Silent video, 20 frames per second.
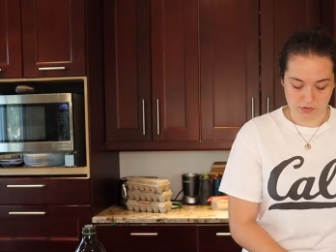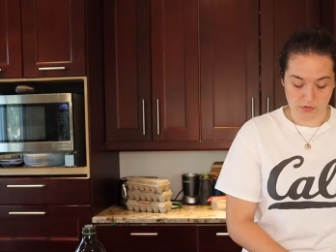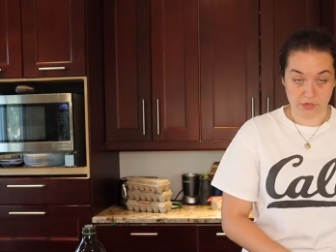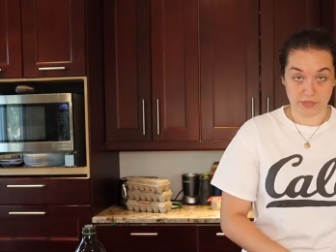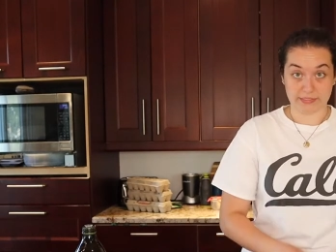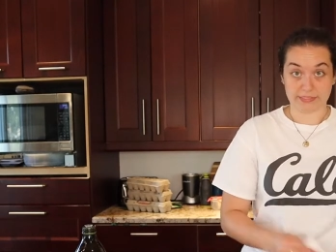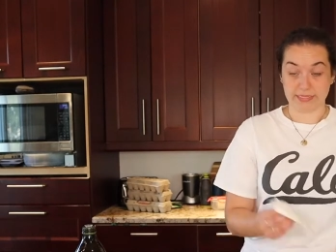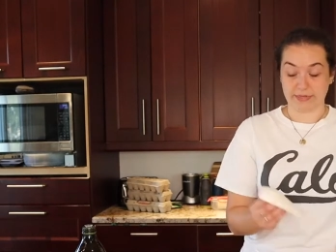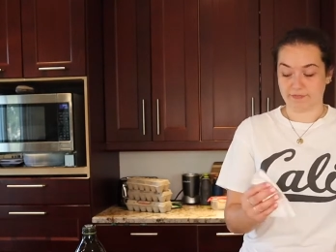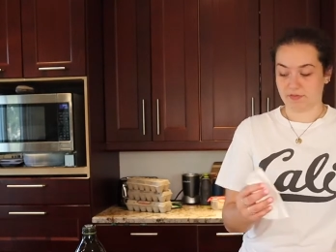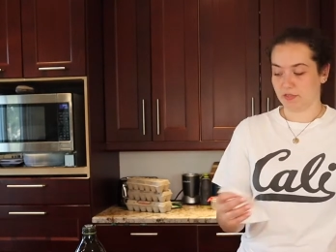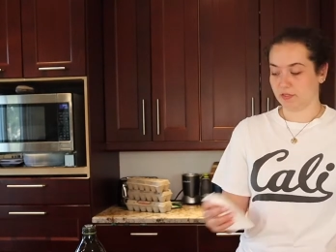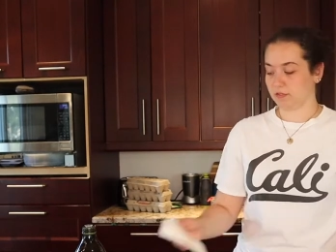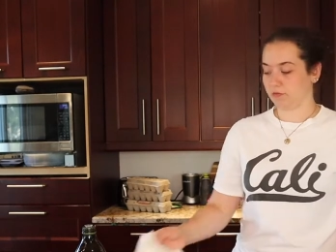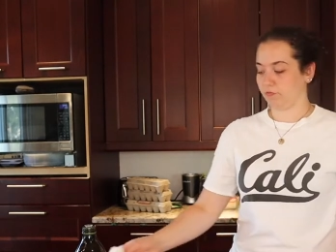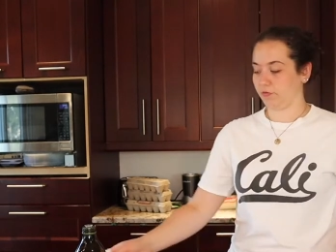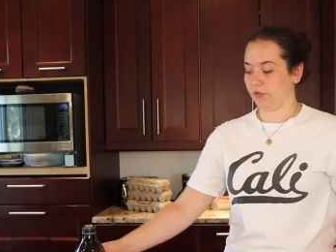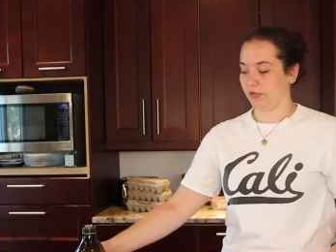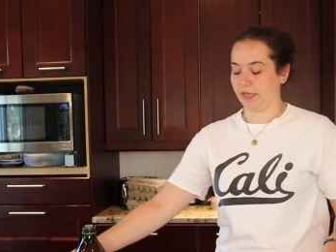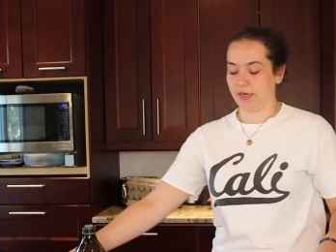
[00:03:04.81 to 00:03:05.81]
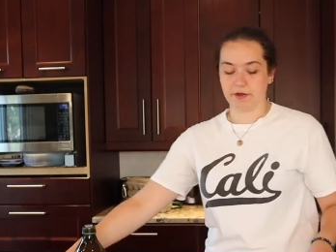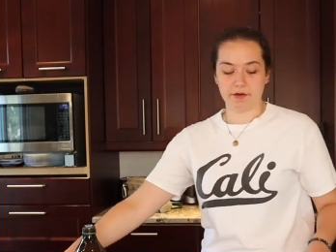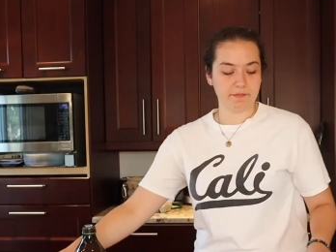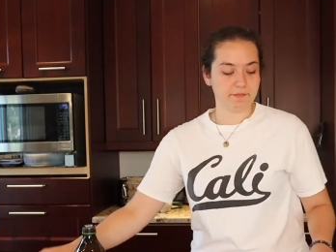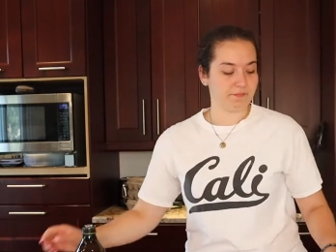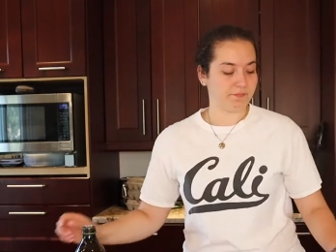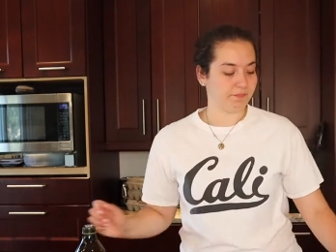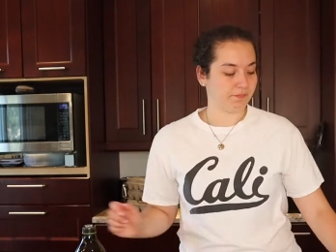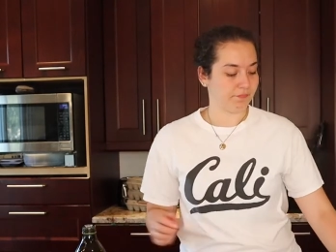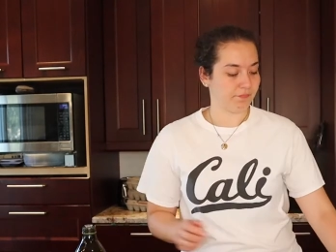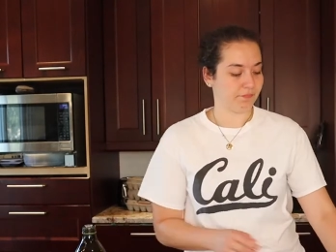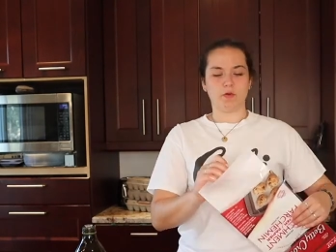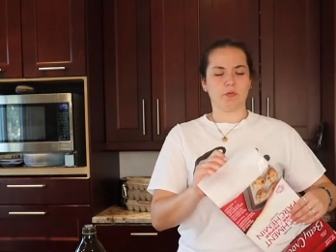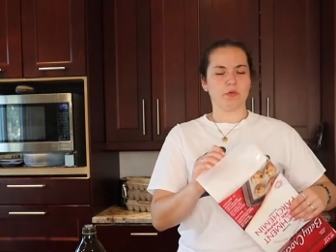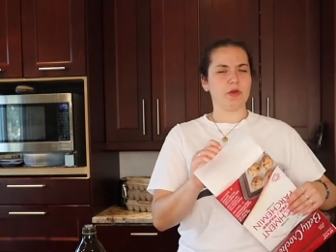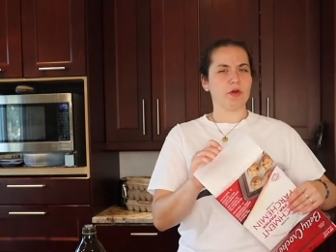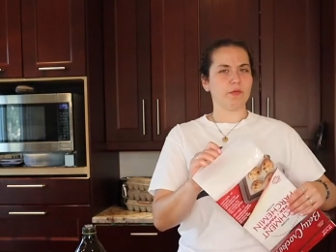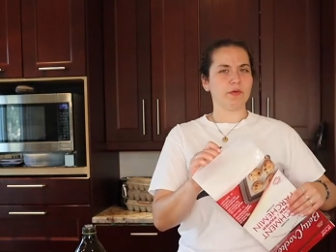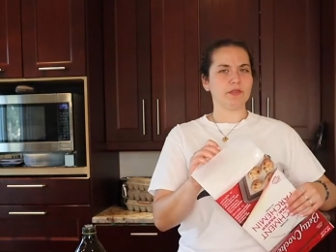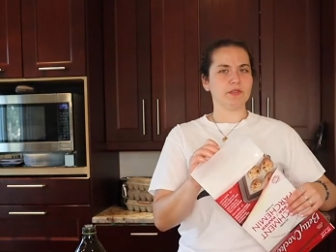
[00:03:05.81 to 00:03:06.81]
And save this for later.
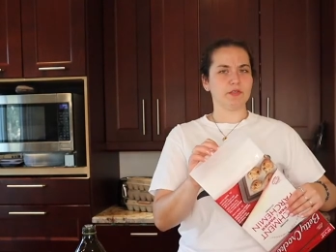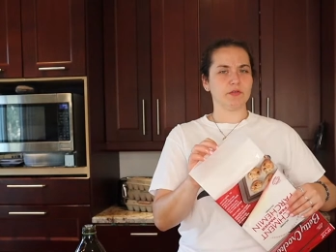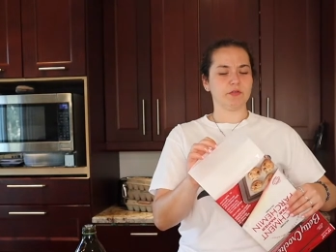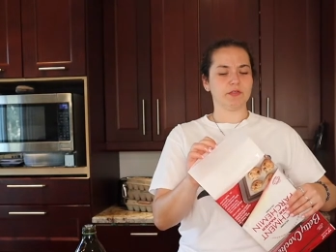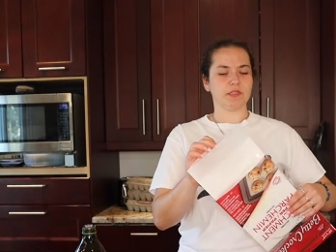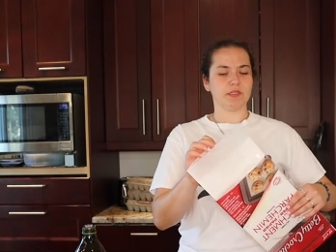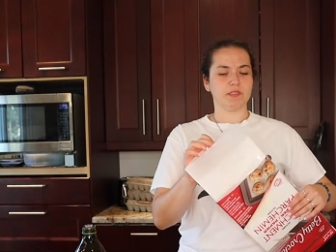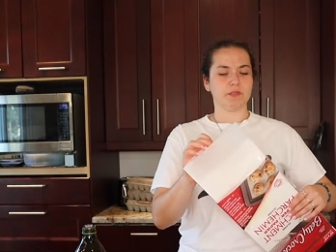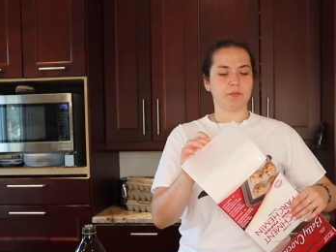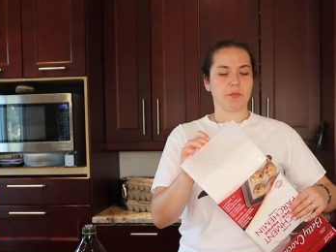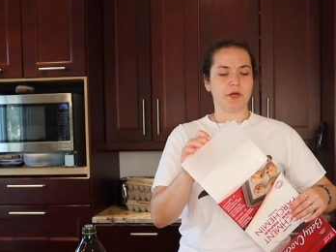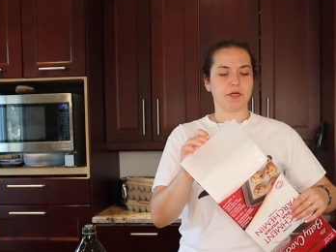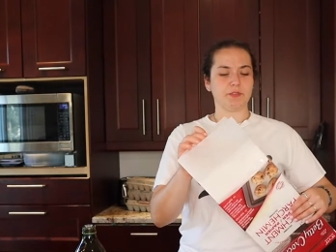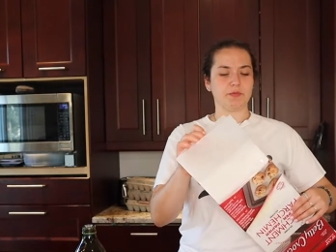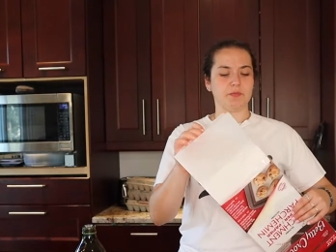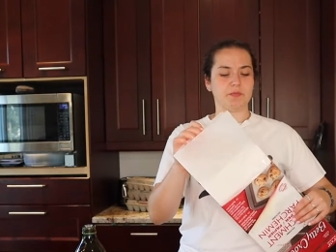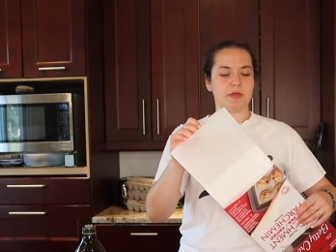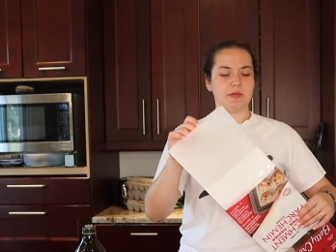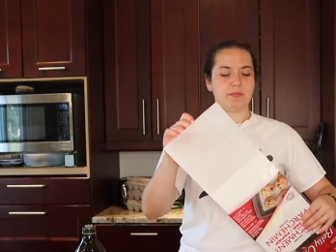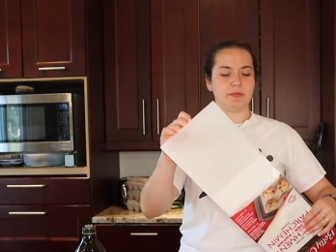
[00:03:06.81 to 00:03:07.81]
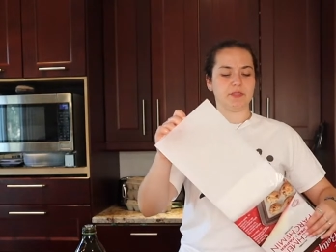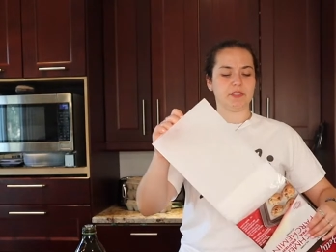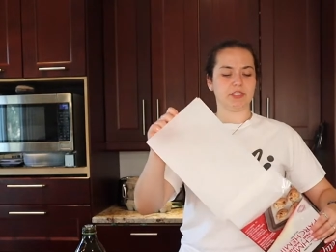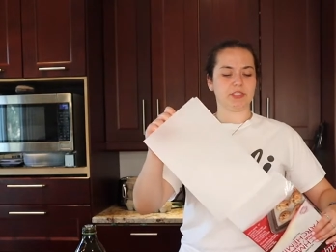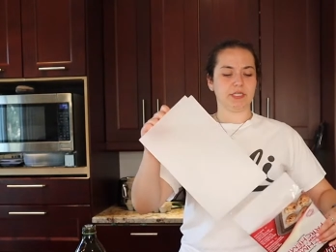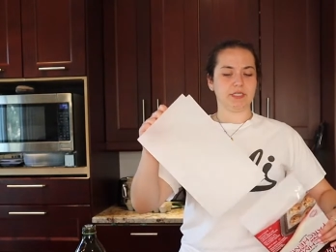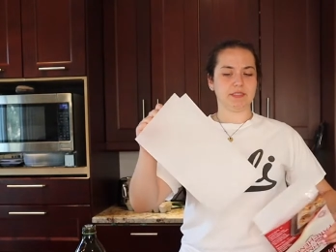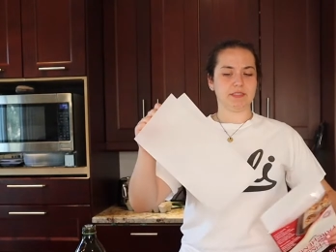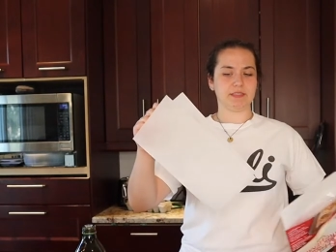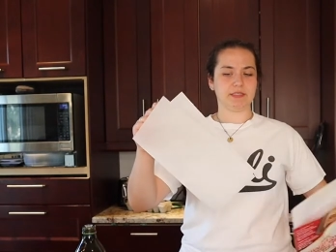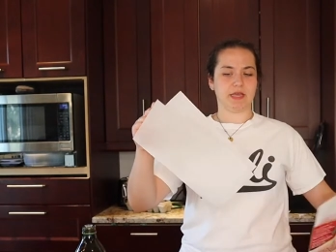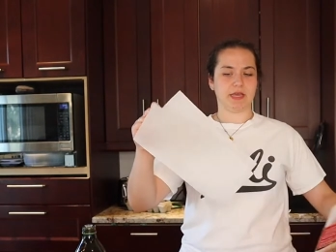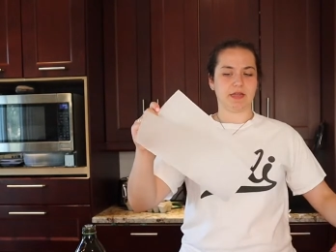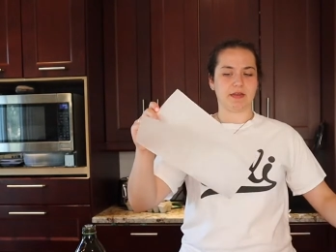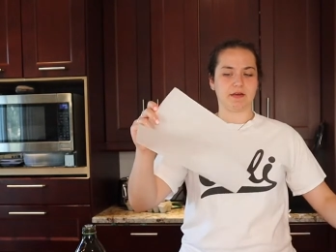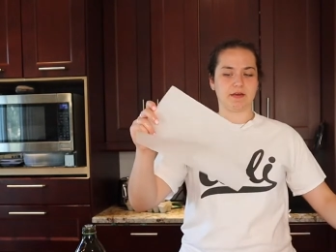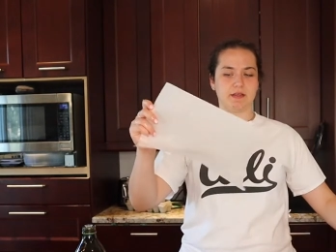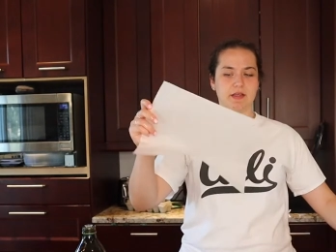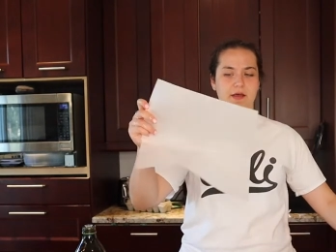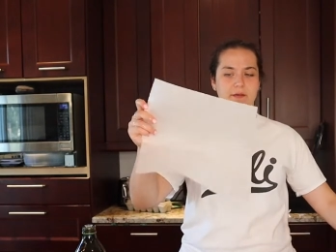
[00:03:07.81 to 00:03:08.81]
We always use these parchment paper sheets
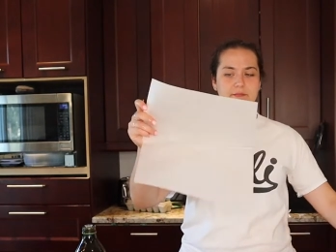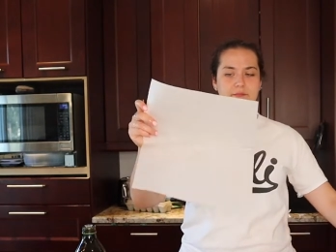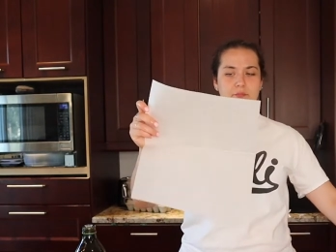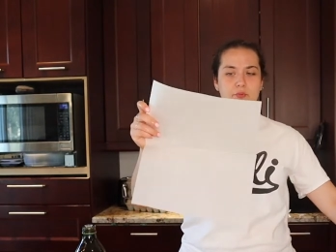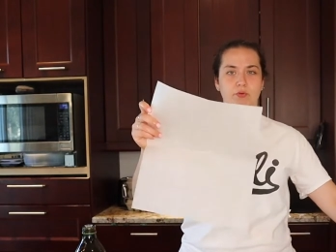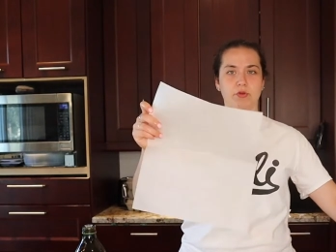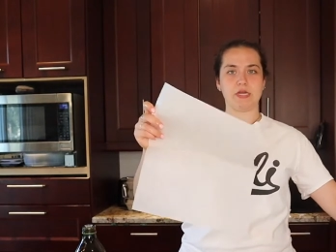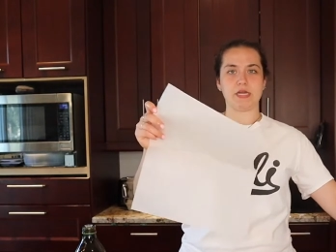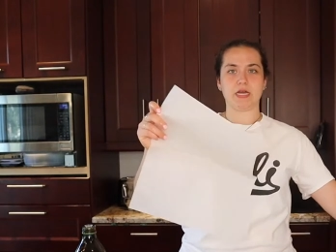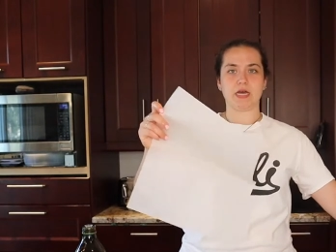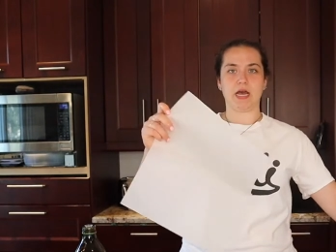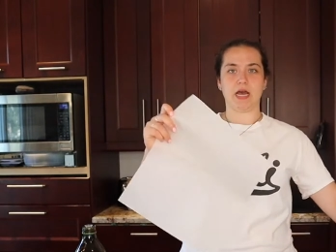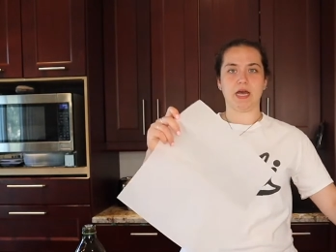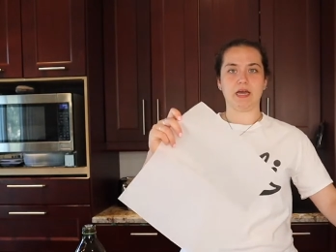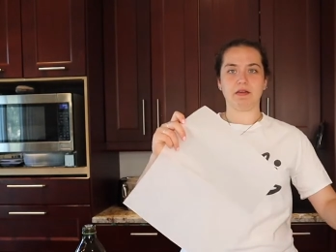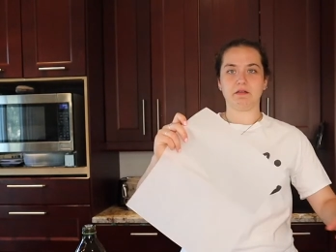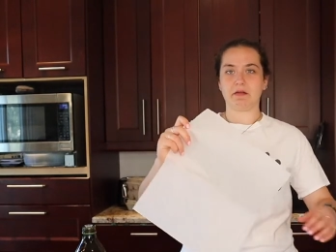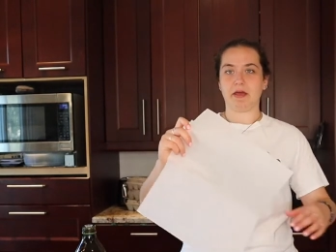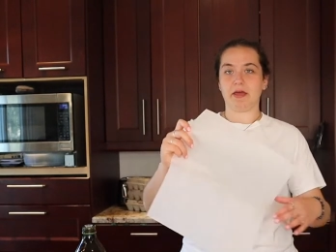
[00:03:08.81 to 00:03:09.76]
that come pre-cut.